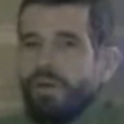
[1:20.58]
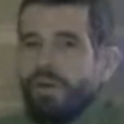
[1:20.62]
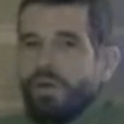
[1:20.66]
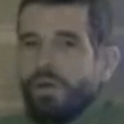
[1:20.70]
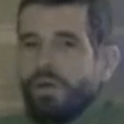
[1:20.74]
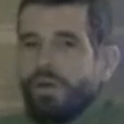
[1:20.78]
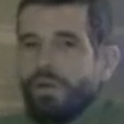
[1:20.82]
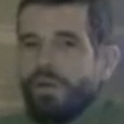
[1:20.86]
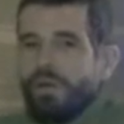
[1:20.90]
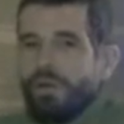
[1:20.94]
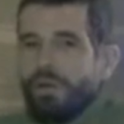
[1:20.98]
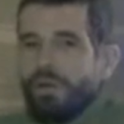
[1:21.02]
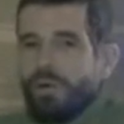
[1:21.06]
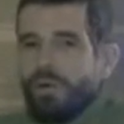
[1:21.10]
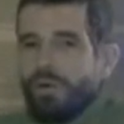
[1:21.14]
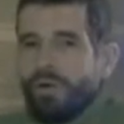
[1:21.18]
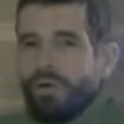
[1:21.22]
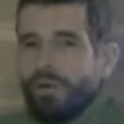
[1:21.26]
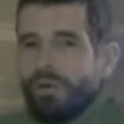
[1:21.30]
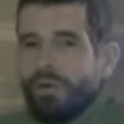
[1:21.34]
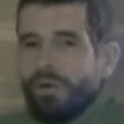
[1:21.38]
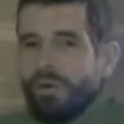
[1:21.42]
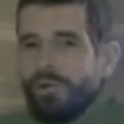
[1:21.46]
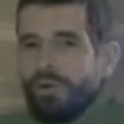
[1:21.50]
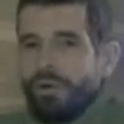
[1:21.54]
If you're
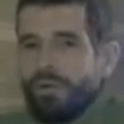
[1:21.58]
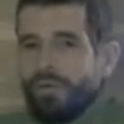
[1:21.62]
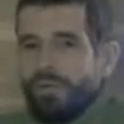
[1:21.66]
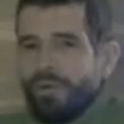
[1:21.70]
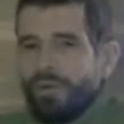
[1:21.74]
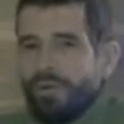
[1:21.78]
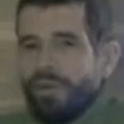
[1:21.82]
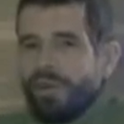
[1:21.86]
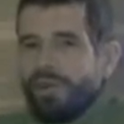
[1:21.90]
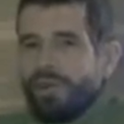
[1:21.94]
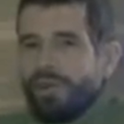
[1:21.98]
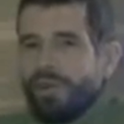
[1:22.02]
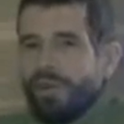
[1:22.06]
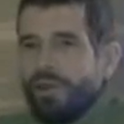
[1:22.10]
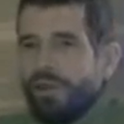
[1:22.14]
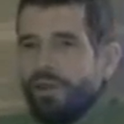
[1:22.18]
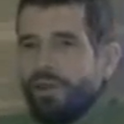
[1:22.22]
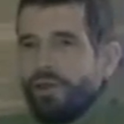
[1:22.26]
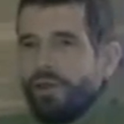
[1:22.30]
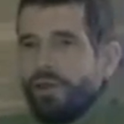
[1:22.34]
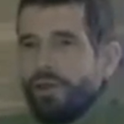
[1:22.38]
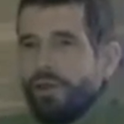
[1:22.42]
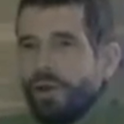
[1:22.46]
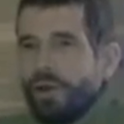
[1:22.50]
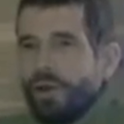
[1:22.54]
going to be preaching,
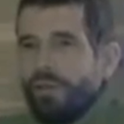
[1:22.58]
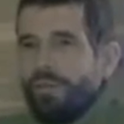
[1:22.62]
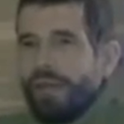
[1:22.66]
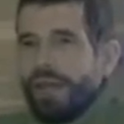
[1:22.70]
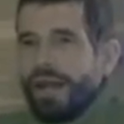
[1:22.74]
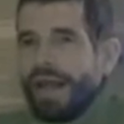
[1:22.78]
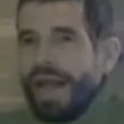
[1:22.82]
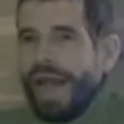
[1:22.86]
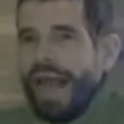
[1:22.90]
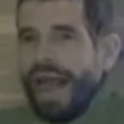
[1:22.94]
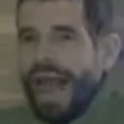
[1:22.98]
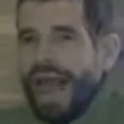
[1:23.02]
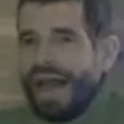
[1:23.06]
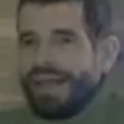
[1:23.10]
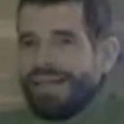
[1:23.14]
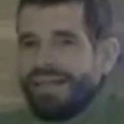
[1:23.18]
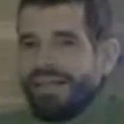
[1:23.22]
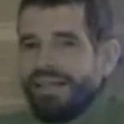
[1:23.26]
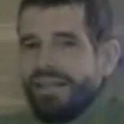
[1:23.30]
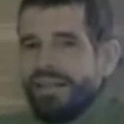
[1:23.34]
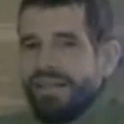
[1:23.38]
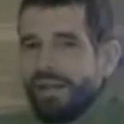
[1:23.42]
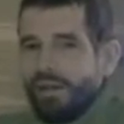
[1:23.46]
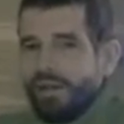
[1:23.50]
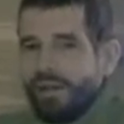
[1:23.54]
you're going to be
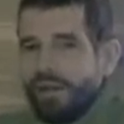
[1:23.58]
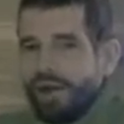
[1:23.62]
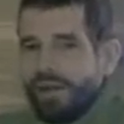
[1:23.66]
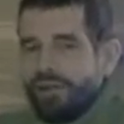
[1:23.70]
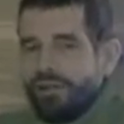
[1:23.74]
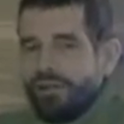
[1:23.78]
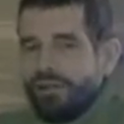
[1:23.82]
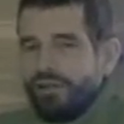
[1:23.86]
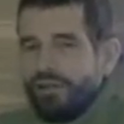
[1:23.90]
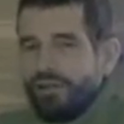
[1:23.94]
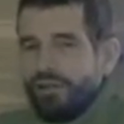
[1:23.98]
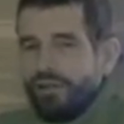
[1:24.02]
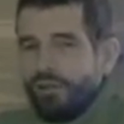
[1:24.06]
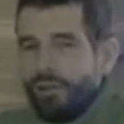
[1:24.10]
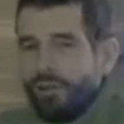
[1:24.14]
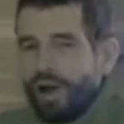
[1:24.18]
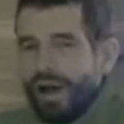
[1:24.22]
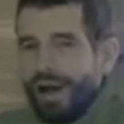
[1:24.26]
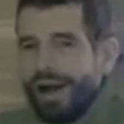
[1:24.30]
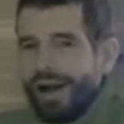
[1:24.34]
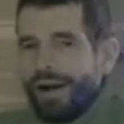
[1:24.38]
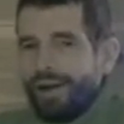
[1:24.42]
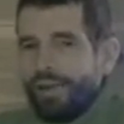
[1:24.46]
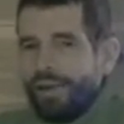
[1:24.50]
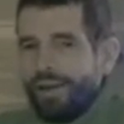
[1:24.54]
asked the question,
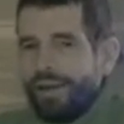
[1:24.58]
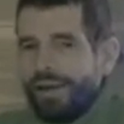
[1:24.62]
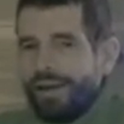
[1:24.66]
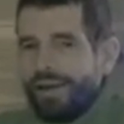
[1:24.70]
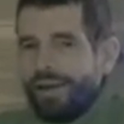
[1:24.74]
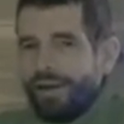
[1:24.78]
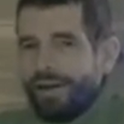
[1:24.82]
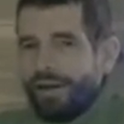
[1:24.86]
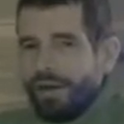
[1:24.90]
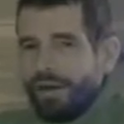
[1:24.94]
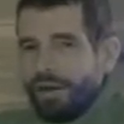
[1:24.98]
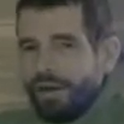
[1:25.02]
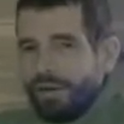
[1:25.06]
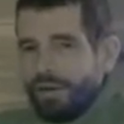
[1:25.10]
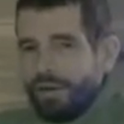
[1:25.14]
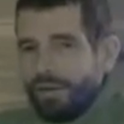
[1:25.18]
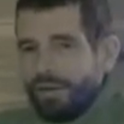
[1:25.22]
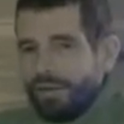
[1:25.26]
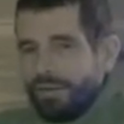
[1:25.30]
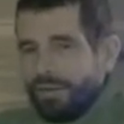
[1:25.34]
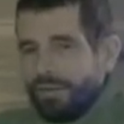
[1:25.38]
why are we here?